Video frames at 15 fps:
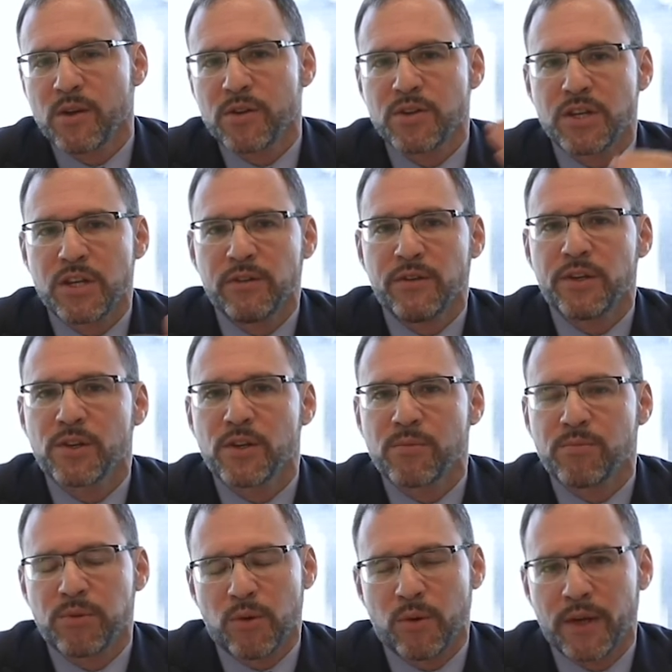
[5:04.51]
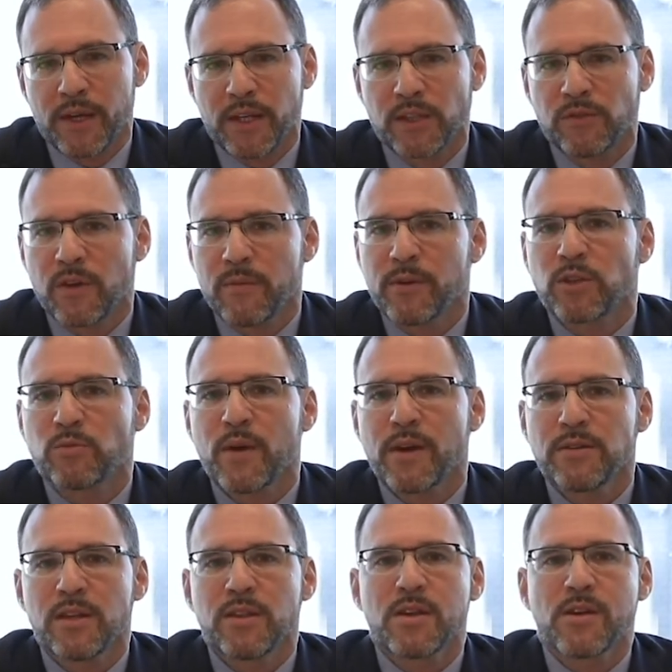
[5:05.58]
or chilling your employees from
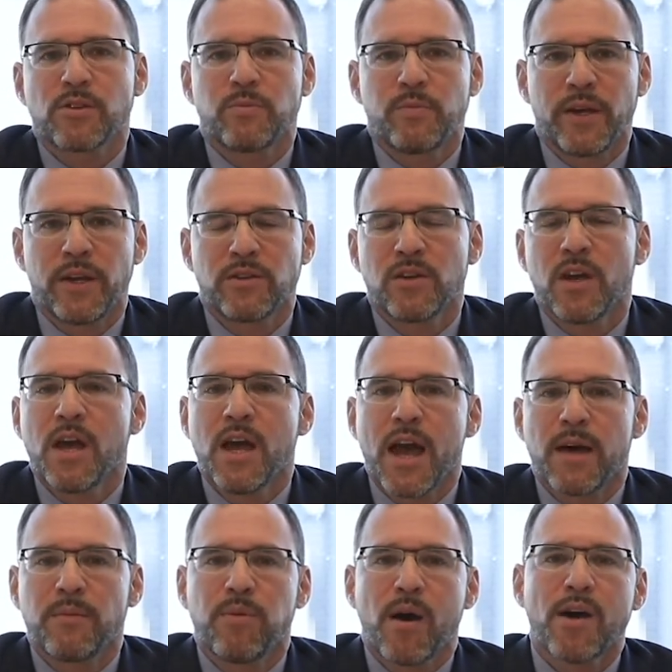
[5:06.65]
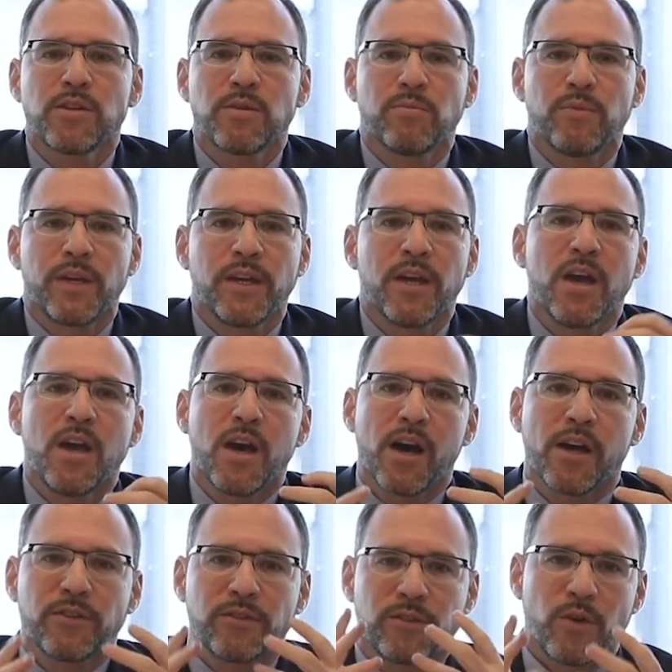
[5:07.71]
expressing their speech and possibly
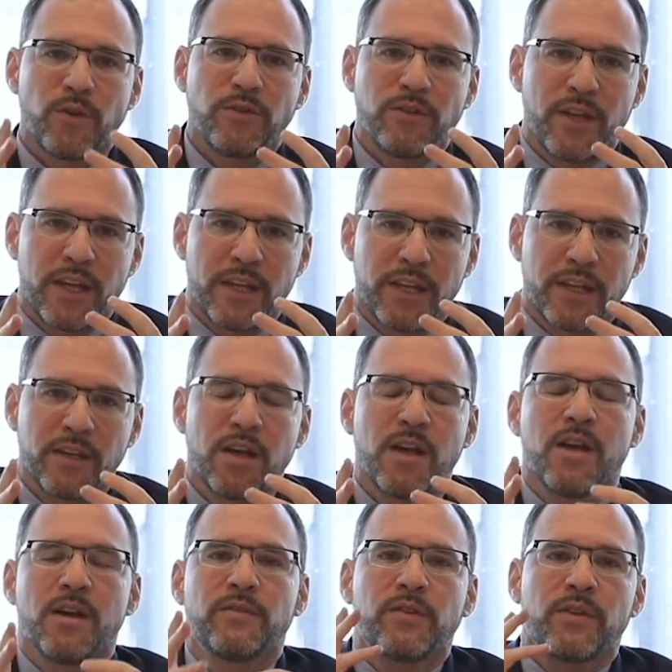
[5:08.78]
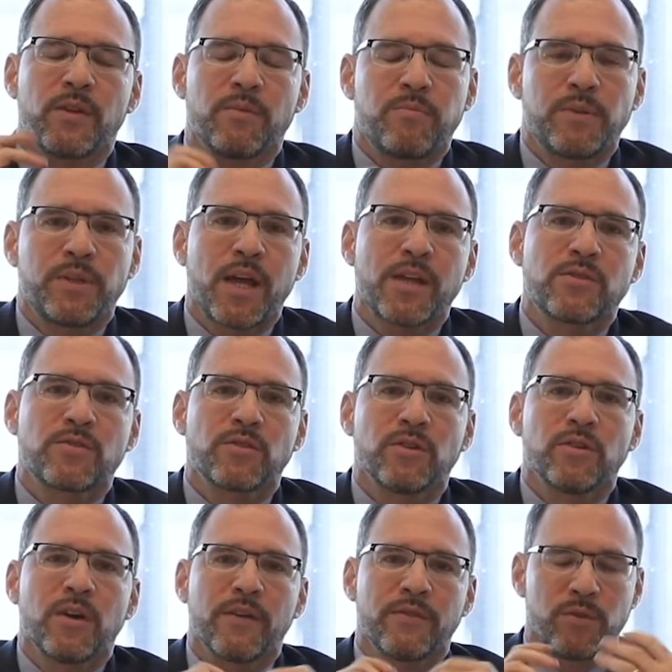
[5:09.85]
associating for the
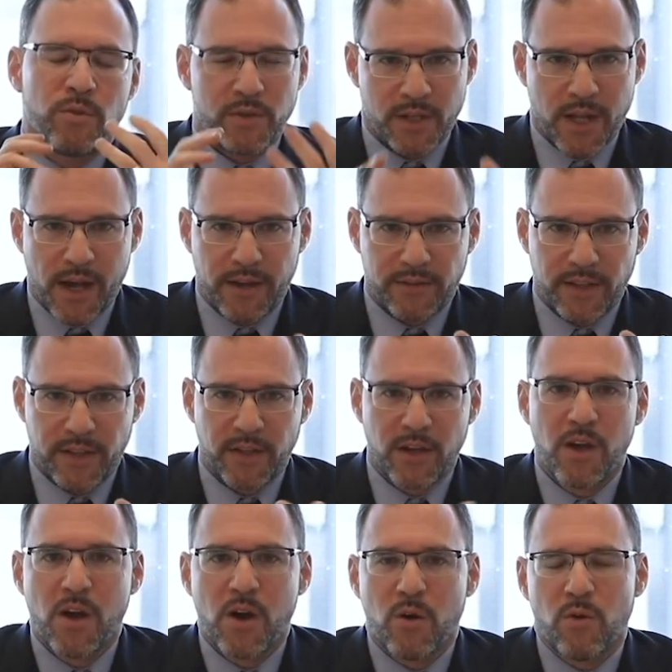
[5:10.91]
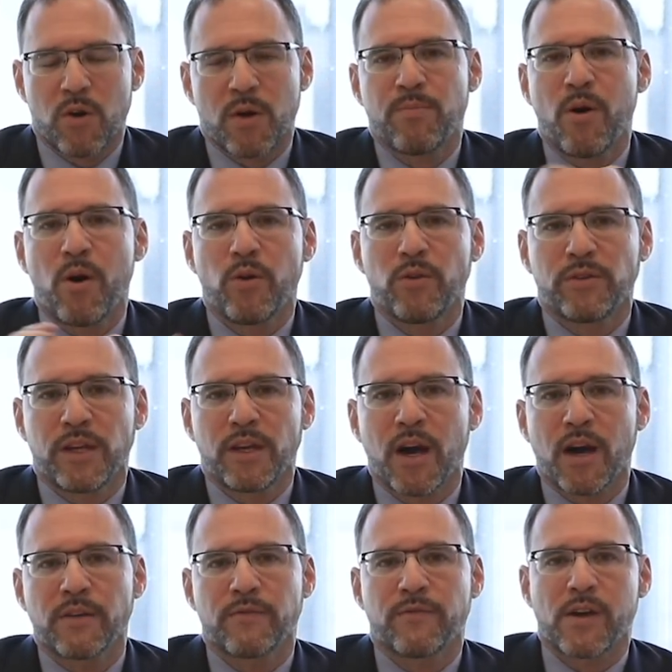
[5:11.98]
potential of unionizing or opposing
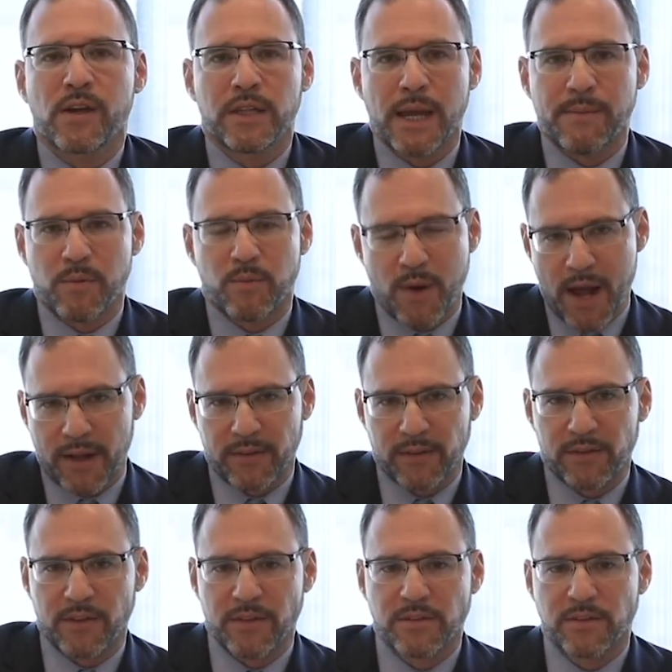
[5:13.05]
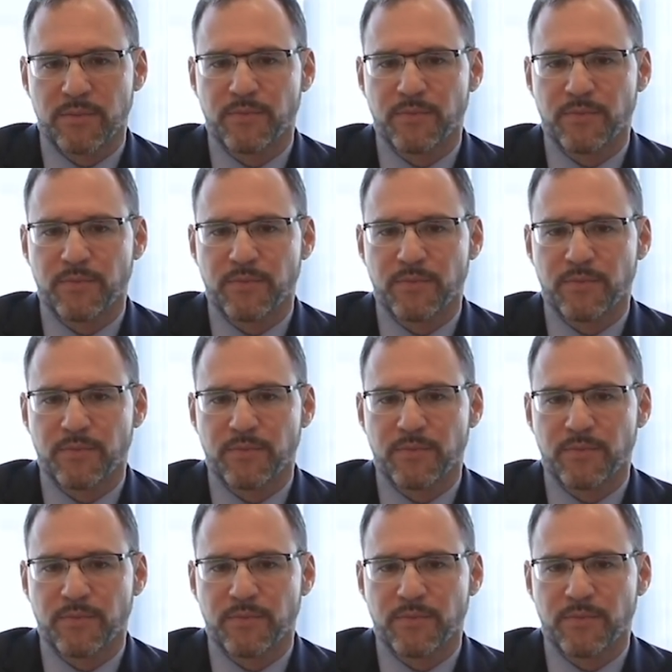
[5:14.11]
unfair labor practices.